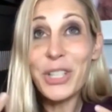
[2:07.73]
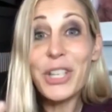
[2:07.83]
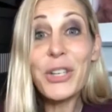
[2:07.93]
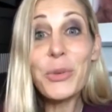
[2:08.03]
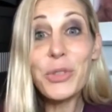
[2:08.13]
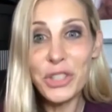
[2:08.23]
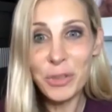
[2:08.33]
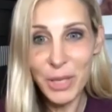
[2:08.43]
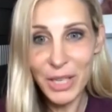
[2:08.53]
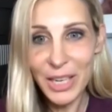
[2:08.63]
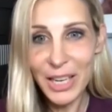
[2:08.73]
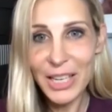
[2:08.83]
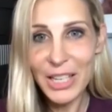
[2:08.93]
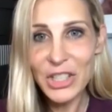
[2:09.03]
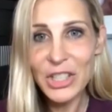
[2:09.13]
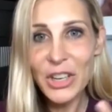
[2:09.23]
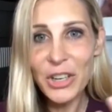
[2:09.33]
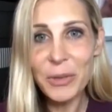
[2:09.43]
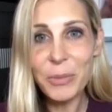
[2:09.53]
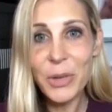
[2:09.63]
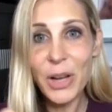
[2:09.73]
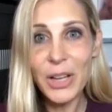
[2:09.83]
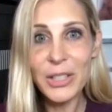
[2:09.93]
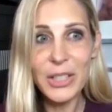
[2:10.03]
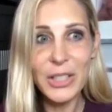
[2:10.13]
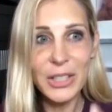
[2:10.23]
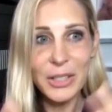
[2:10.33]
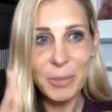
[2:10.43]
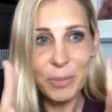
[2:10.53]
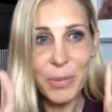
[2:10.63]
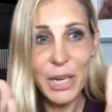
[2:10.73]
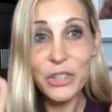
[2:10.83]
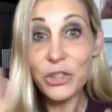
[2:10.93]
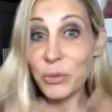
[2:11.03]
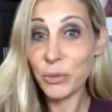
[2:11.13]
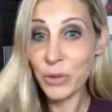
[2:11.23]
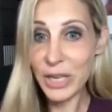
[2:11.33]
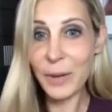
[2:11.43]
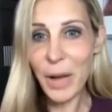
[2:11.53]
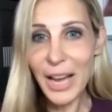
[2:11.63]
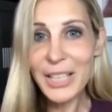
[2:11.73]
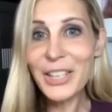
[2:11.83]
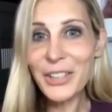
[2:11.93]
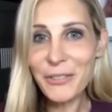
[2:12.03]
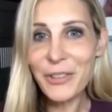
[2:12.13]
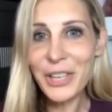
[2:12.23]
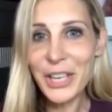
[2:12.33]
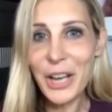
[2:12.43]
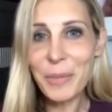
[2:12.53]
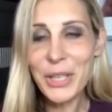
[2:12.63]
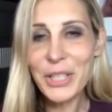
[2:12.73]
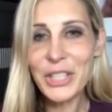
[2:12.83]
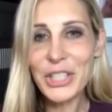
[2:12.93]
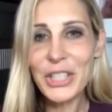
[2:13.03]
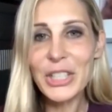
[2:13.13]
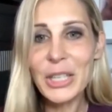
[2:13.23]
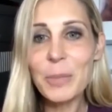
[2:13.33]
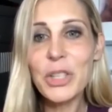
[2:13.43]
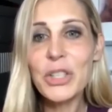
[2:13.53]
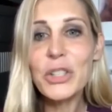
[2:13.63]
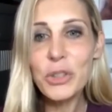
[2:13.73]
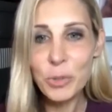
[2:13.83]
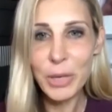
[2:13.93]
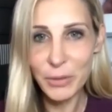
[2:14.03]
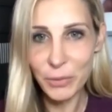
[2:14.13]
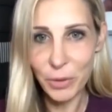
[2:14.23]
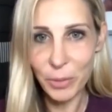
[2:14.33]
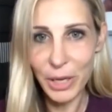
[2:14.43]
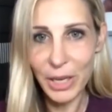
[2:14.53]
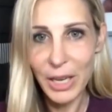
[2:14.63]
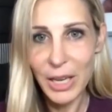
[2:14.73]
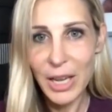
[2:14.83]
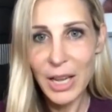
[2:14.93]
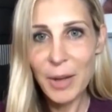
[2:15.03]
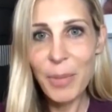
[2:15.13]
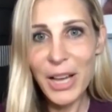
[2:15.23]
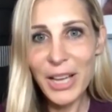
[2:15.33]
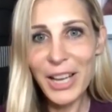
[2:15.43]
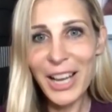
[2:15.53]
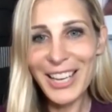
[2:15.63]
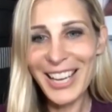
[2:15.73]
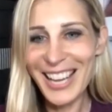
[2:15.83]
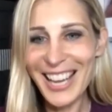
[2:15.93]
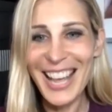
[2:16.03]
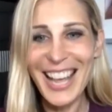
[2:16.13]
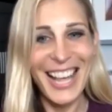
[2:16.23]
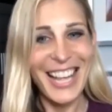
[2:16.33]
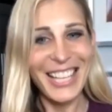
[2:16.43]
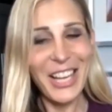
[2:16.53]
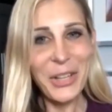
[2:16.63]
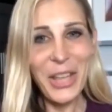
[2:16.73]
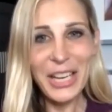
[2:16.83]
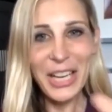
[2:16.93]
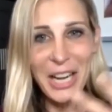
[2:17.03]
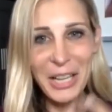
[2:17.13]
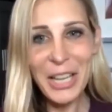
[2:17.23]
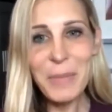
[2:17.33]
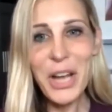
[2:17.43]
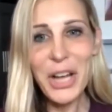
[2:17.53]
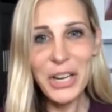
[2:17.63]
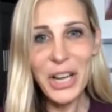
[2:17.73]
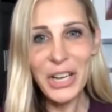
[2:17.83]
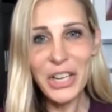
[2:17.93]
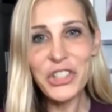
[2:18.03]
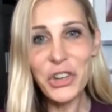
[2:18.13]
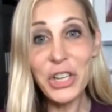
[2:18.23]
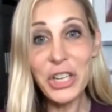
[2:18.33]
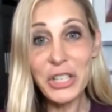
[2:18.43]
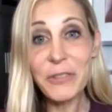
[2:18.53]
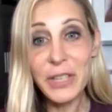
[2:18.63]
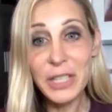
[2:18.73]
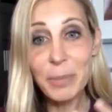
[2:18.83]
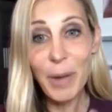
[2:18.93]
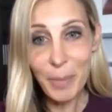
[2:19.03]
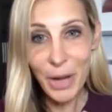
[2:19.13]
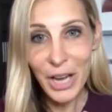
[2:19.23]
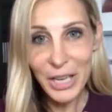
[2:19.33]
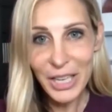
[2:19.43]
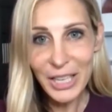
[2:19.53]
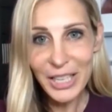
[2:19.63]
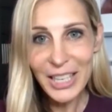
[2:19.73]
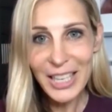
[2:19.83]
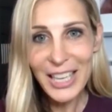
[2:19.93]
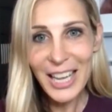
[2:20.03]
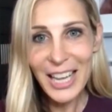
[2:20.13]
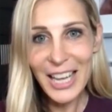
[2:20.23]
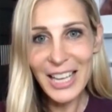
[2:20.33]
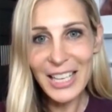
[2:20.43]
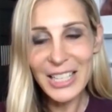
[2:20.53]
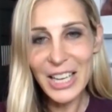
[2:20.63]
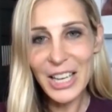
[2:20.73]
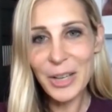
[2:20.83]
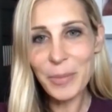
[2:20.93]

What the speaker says: huge to me, and it just started causing these major freak out. I started freaking out because it just seemed too big for me. Mm-hmm. But so that kind of set me on a journey to fix my body. And